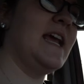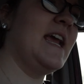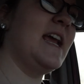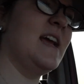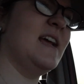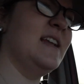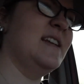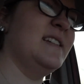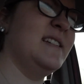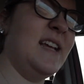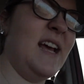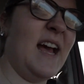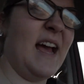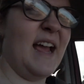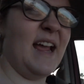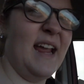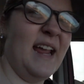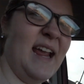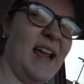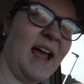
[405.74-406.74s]
and
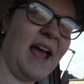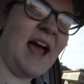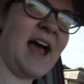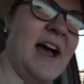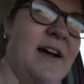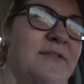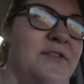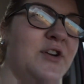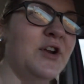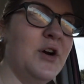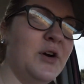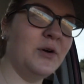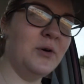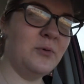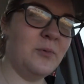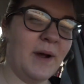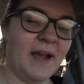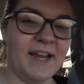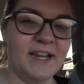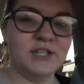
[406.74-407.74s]
I have no
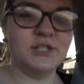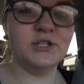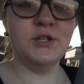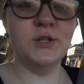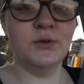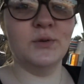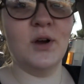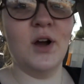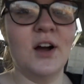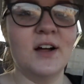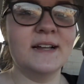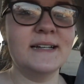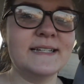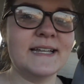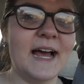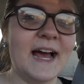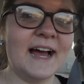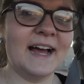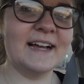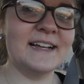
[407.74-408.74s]
way to
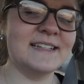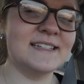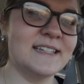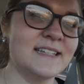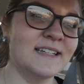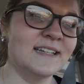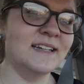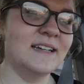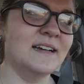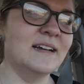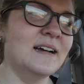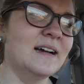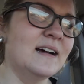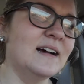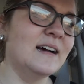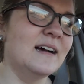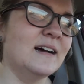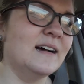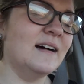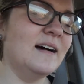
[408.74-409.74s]
contact.
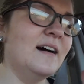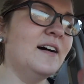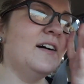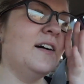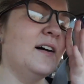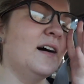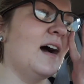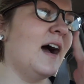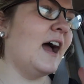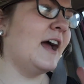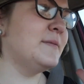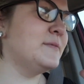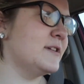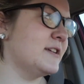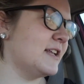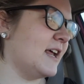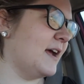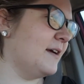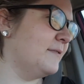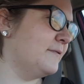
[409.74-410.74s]
Oh, I'm
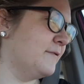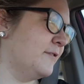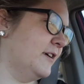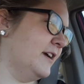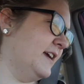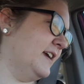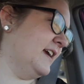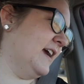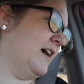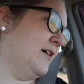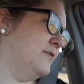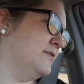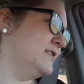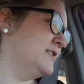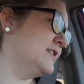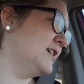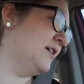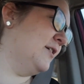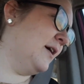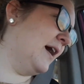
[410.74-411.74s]
just, I'm freaking out.
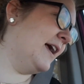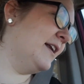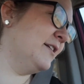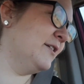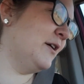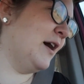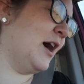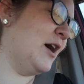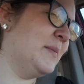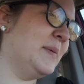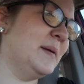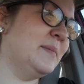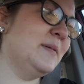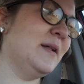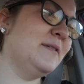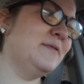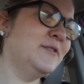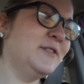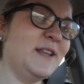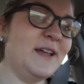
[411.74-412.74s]
So I don't know how people
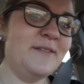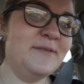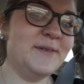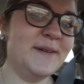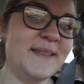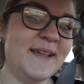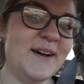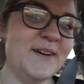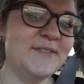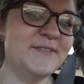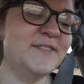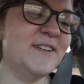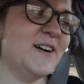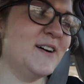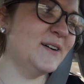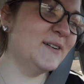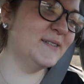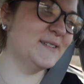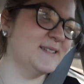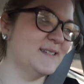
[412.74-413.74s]
ever live without
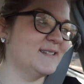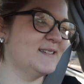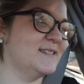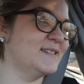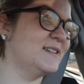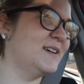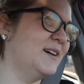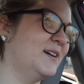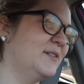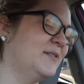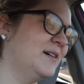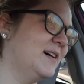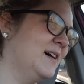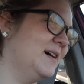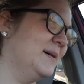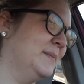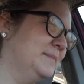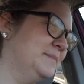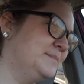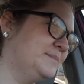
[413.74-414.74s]
phones. So,
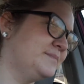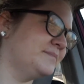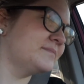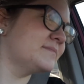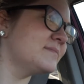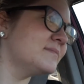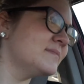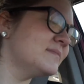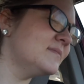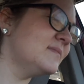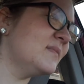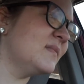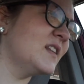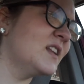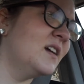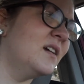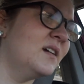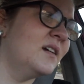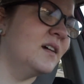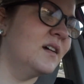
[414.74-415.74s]
um,
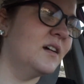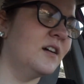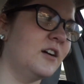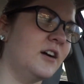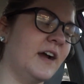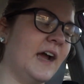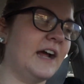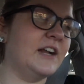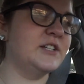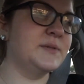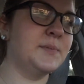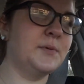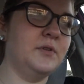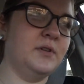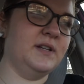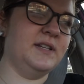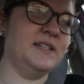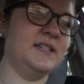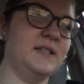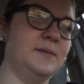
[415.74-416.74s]
all right, I've
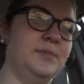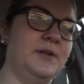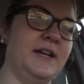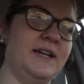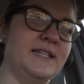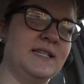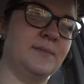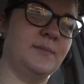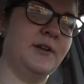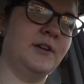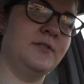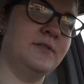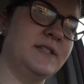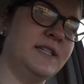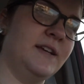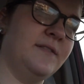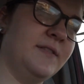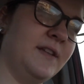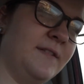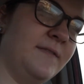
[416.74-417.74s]
pulled into the place. I'm gonna go
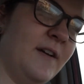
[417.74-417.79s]
see if they